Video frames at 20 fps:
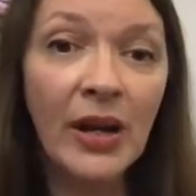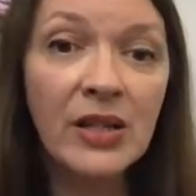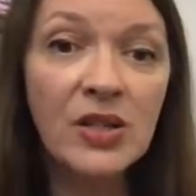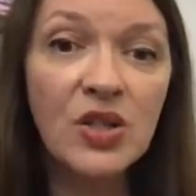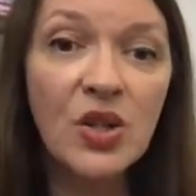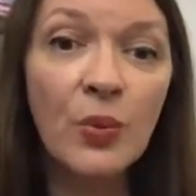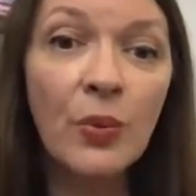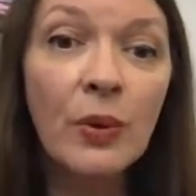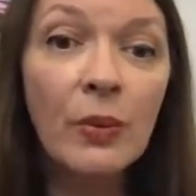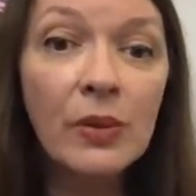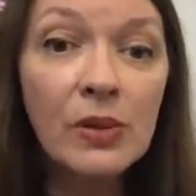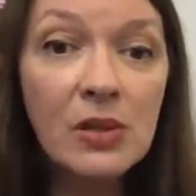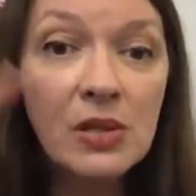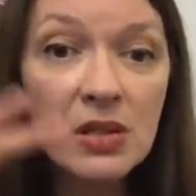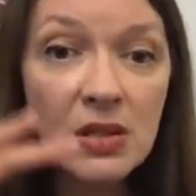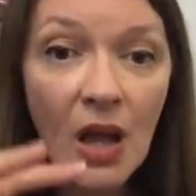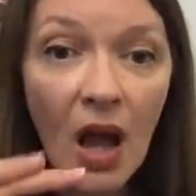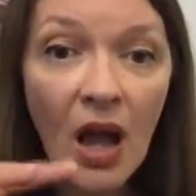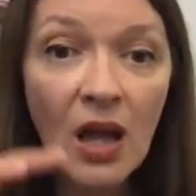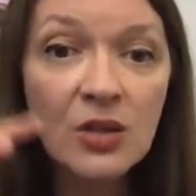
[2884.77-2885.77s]
So we will
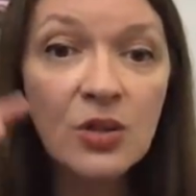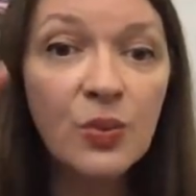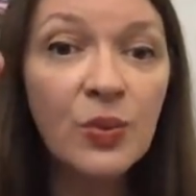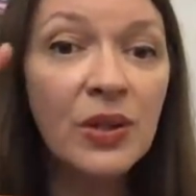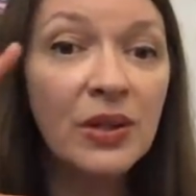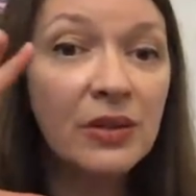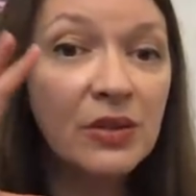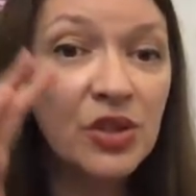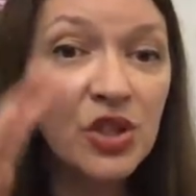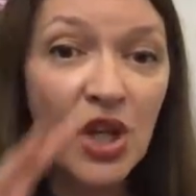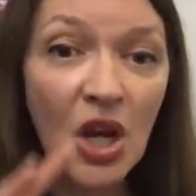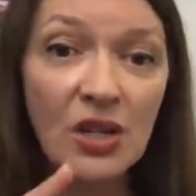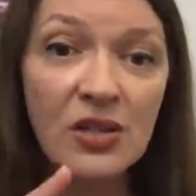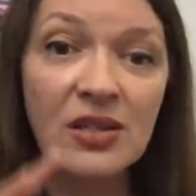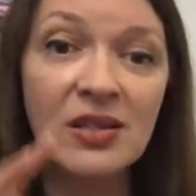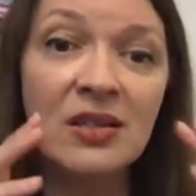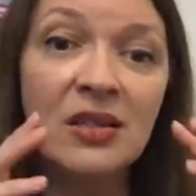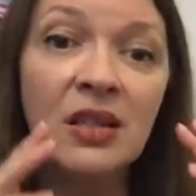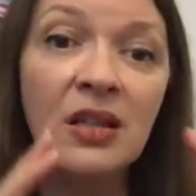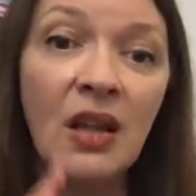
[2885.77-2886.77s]
start with
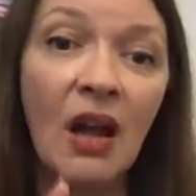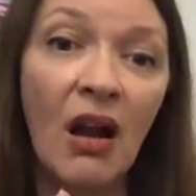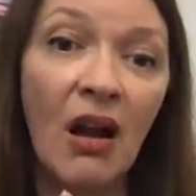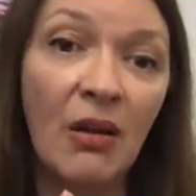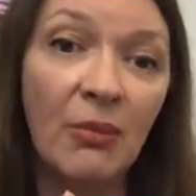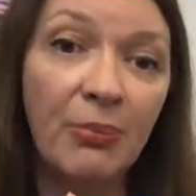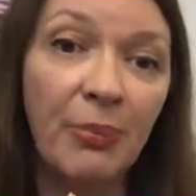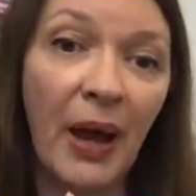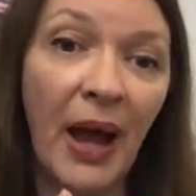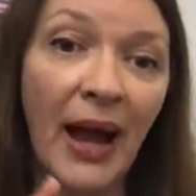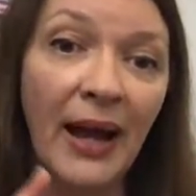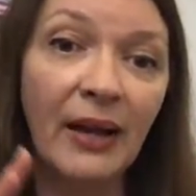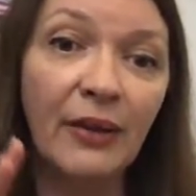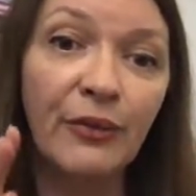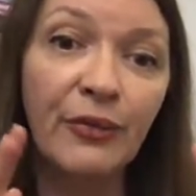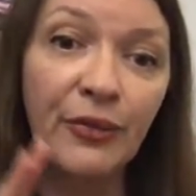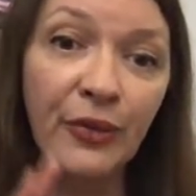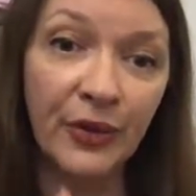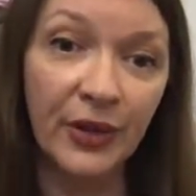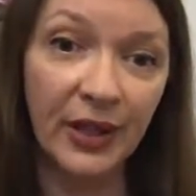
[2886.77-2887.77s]
just the yarn pack
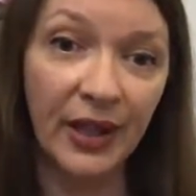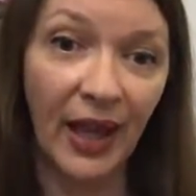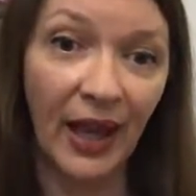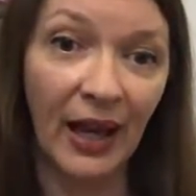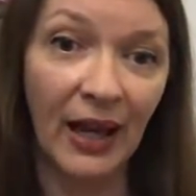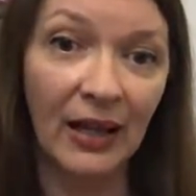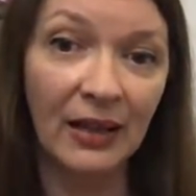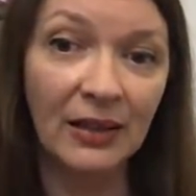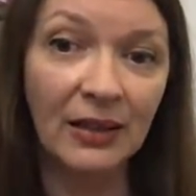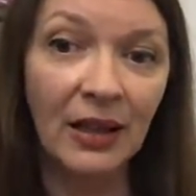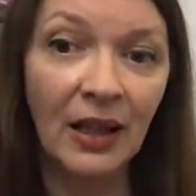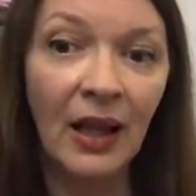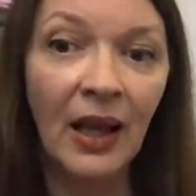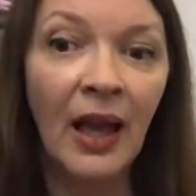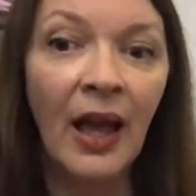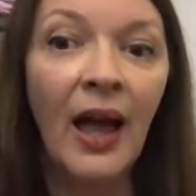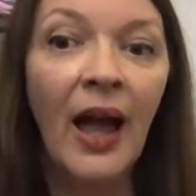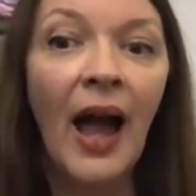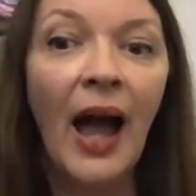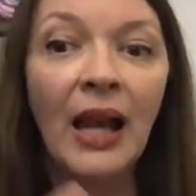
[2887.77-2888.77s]
for the Cal,
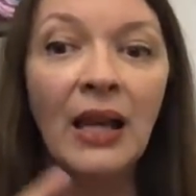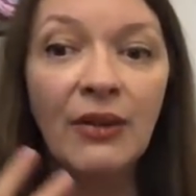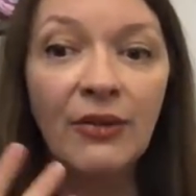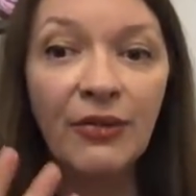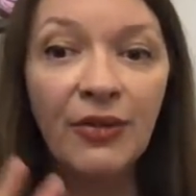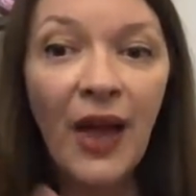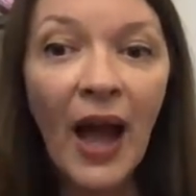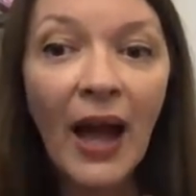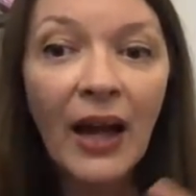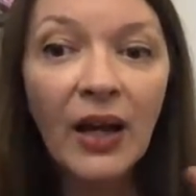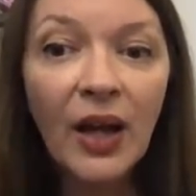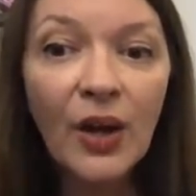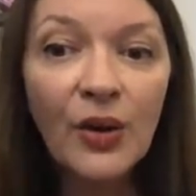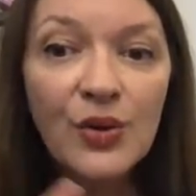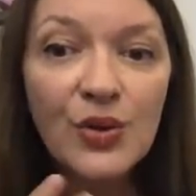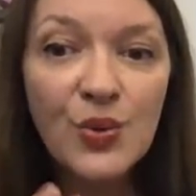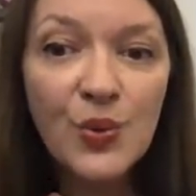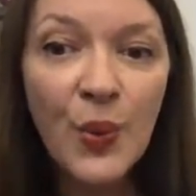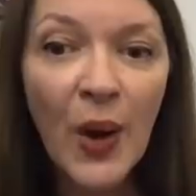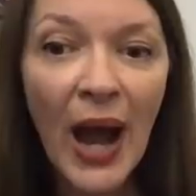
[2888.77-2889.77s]
and if that
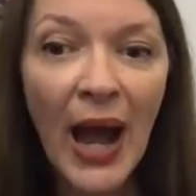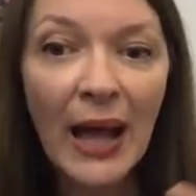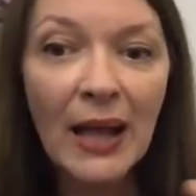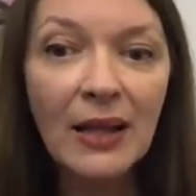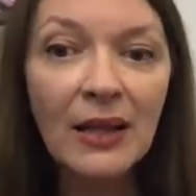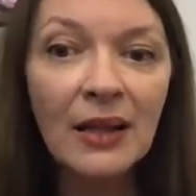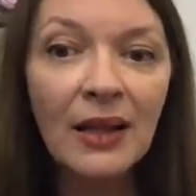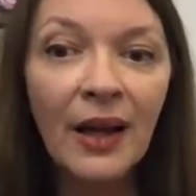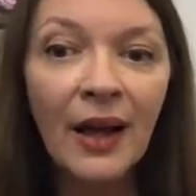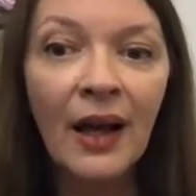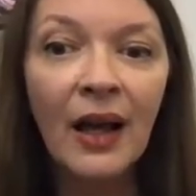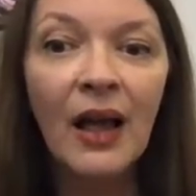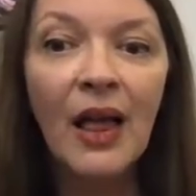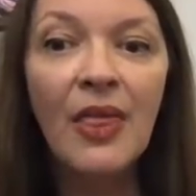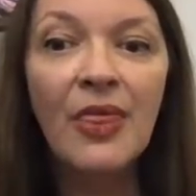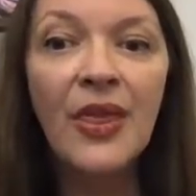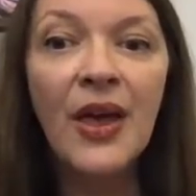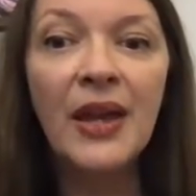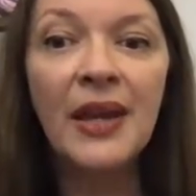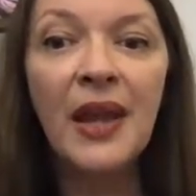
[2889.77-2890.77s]
goes well,
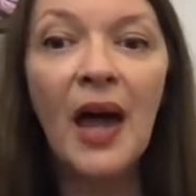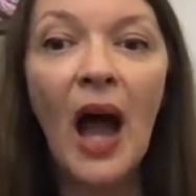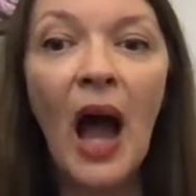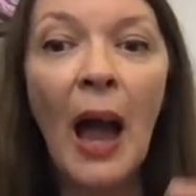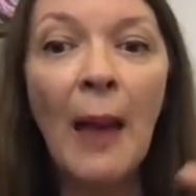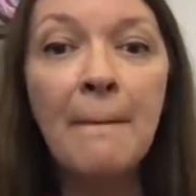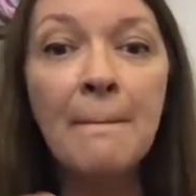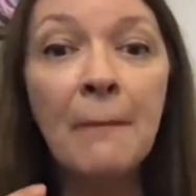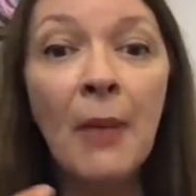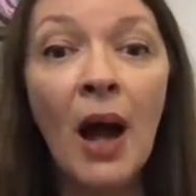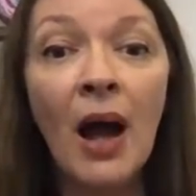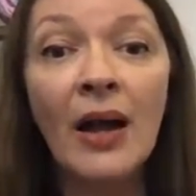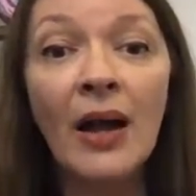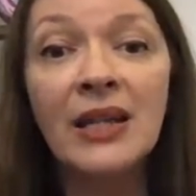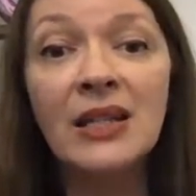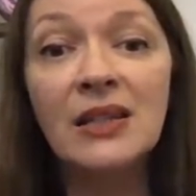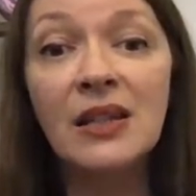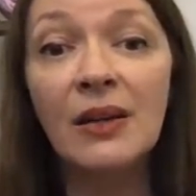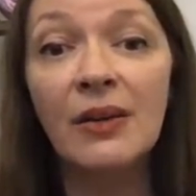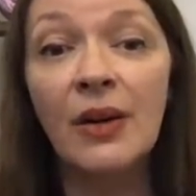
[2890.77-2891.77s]
then I
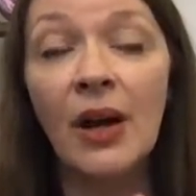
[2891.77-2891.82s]
might